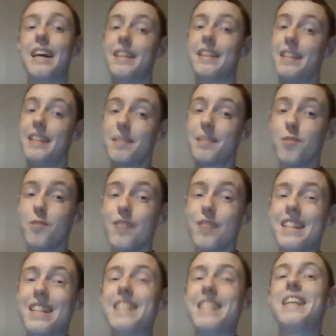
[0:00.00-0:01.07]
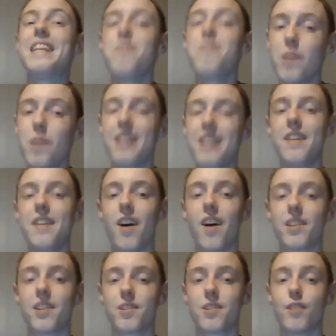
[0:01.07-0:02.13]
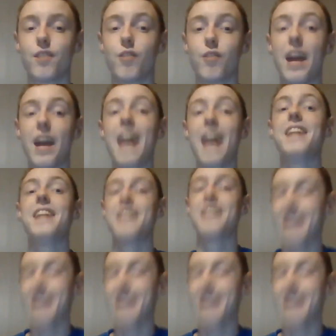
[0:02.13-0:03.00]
This movie did win the Oscar for editing,